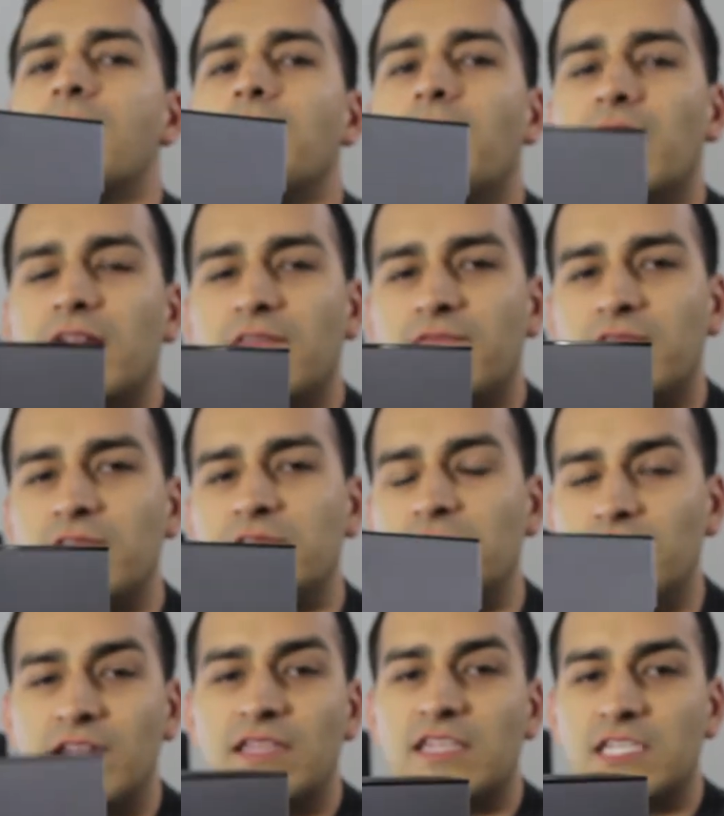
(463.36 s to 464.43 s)
But if you
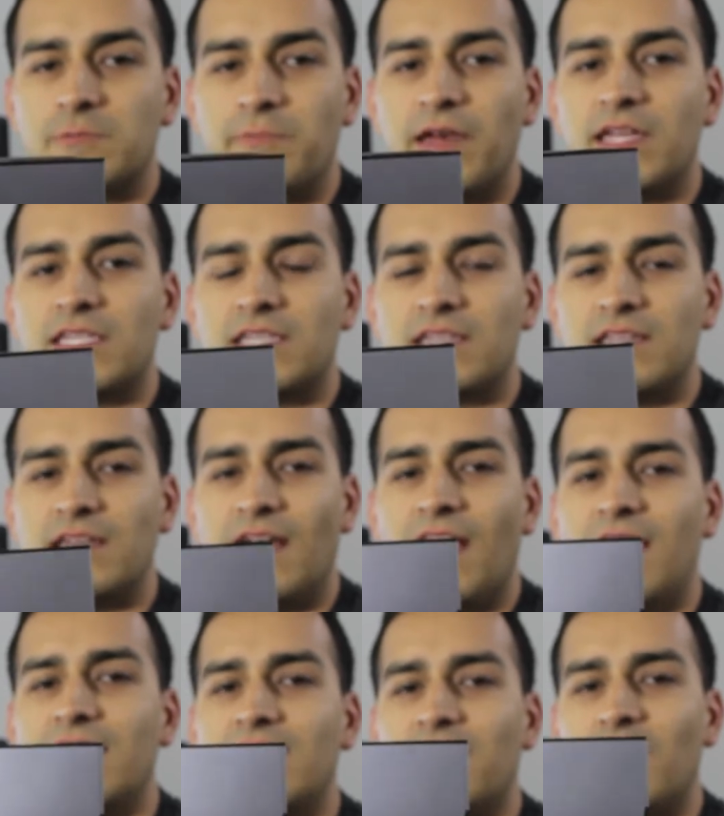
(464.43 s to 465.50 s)
do need the space
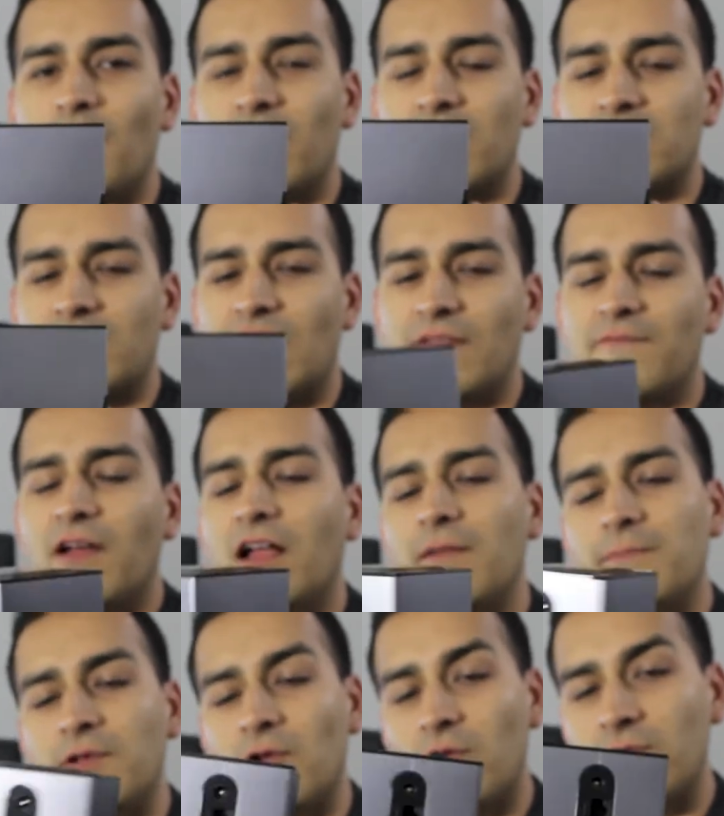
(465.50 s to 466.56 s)
and if you want to
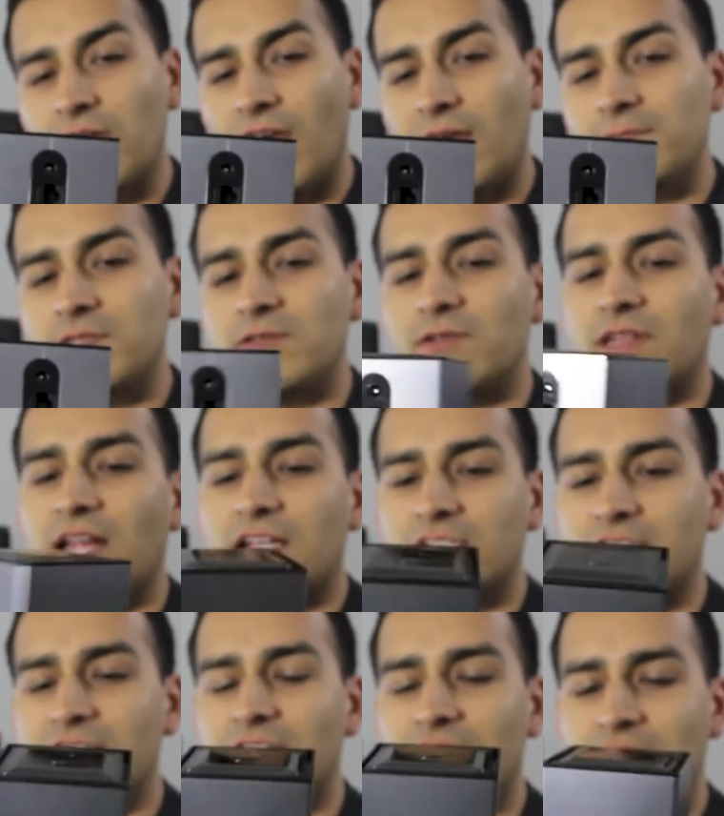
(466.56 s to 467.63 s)
develop your own games, you can
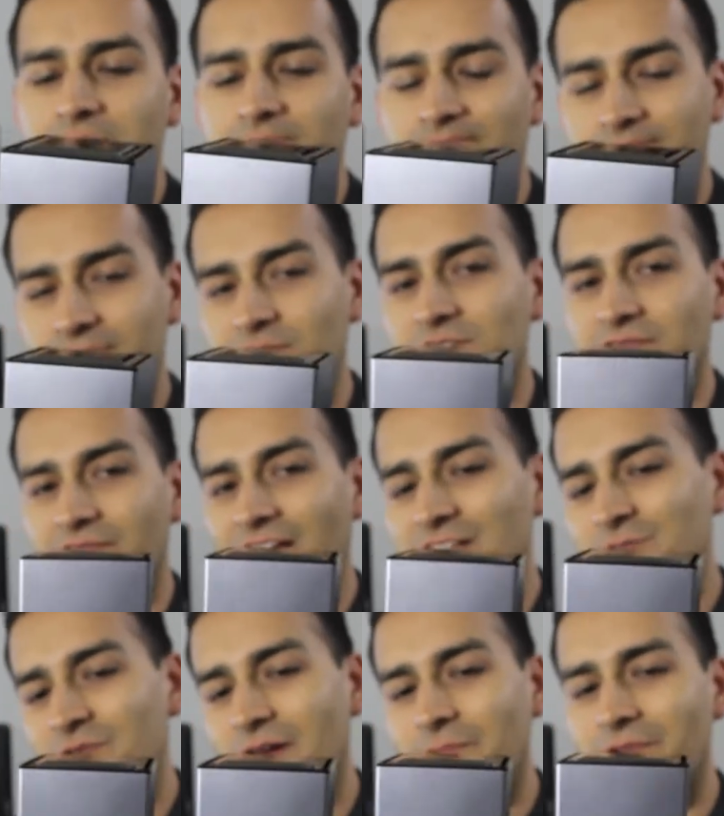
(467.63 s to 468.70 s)
actually just use a
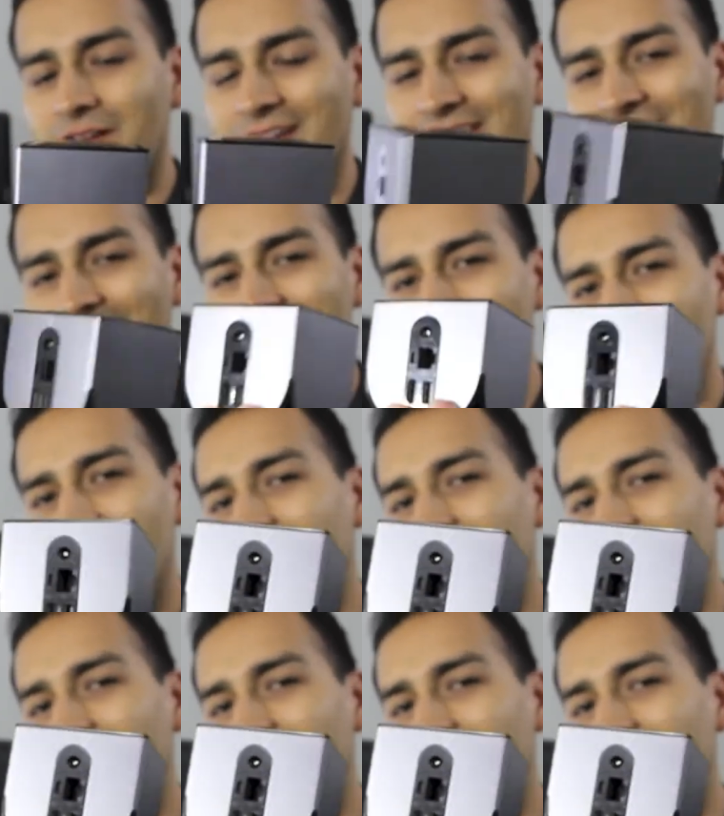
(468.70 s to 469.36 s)
flash drive, plug it in,